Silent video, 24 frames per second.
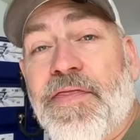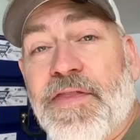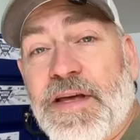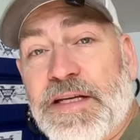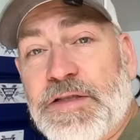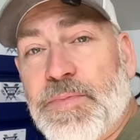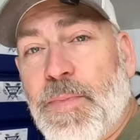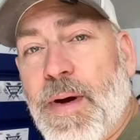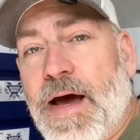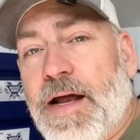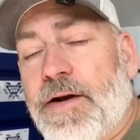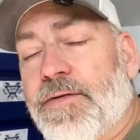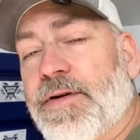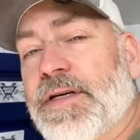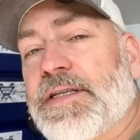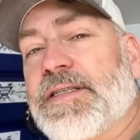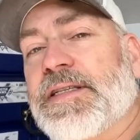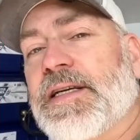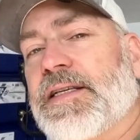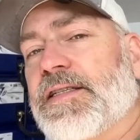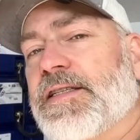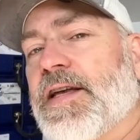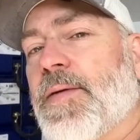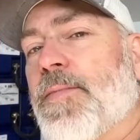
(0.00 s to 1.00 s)
This battery
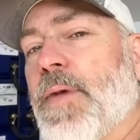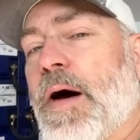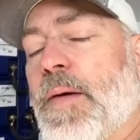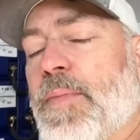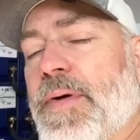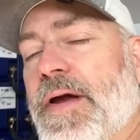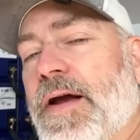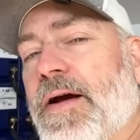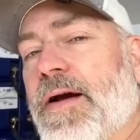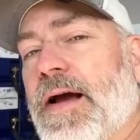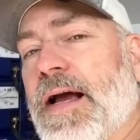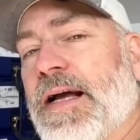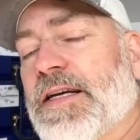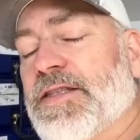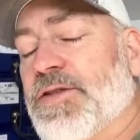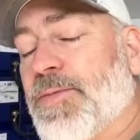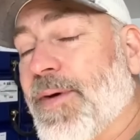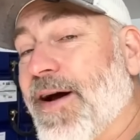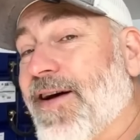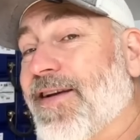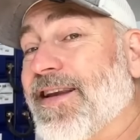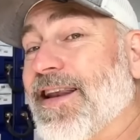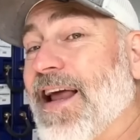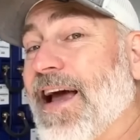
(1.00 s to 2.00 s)
system up here has
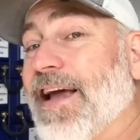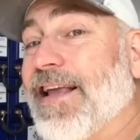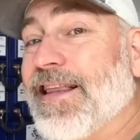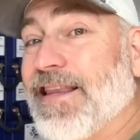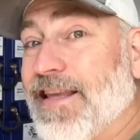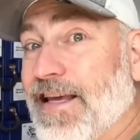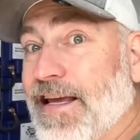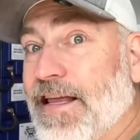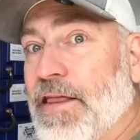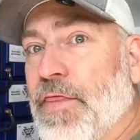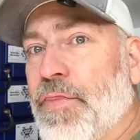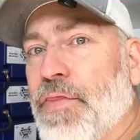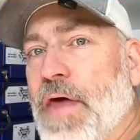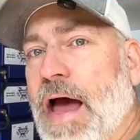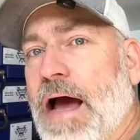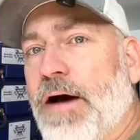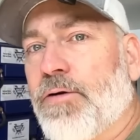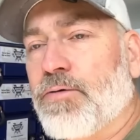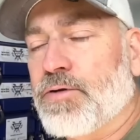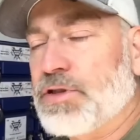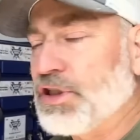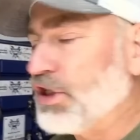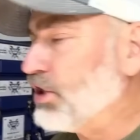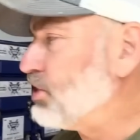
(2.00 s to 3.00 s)
around
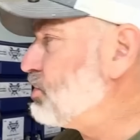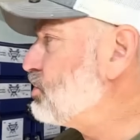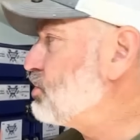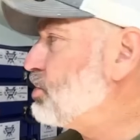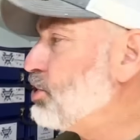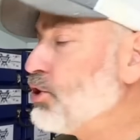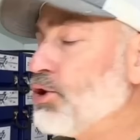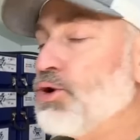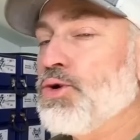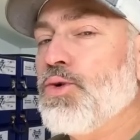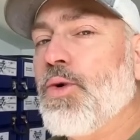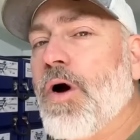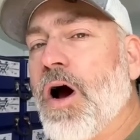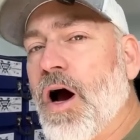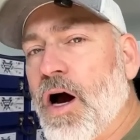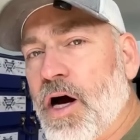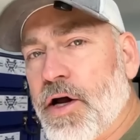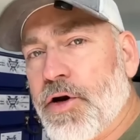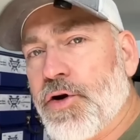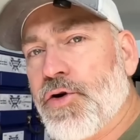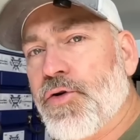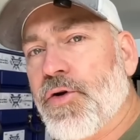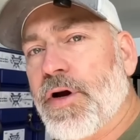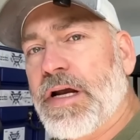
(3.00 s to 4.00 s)

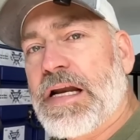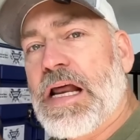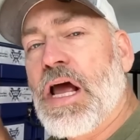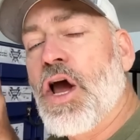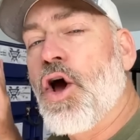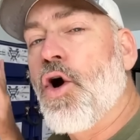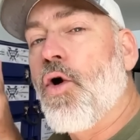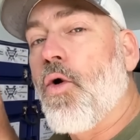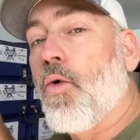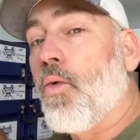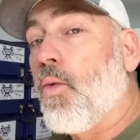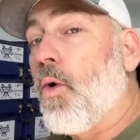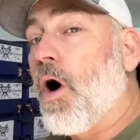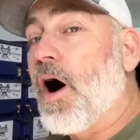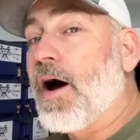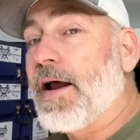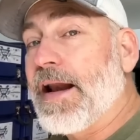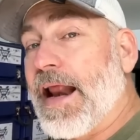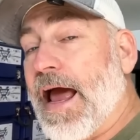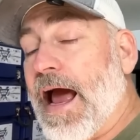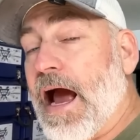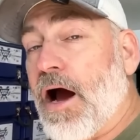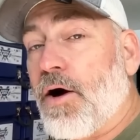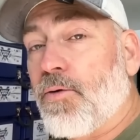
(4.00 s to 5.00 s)
19,200
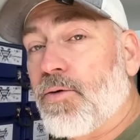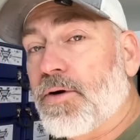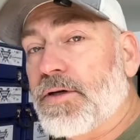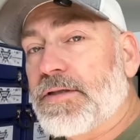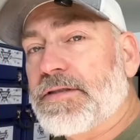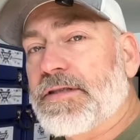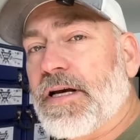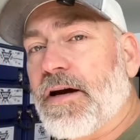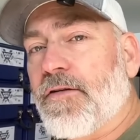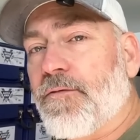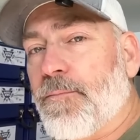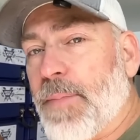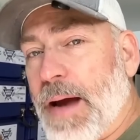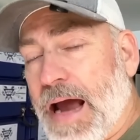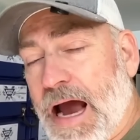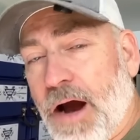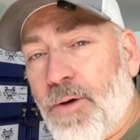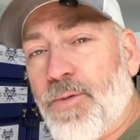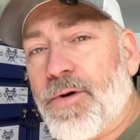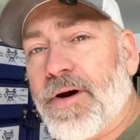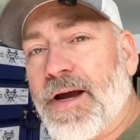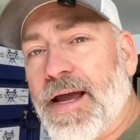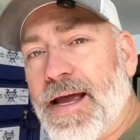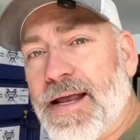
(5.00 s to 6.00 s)
watt hours of
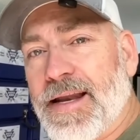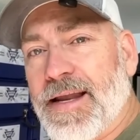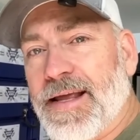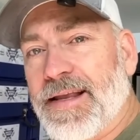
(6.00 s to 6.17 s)
power in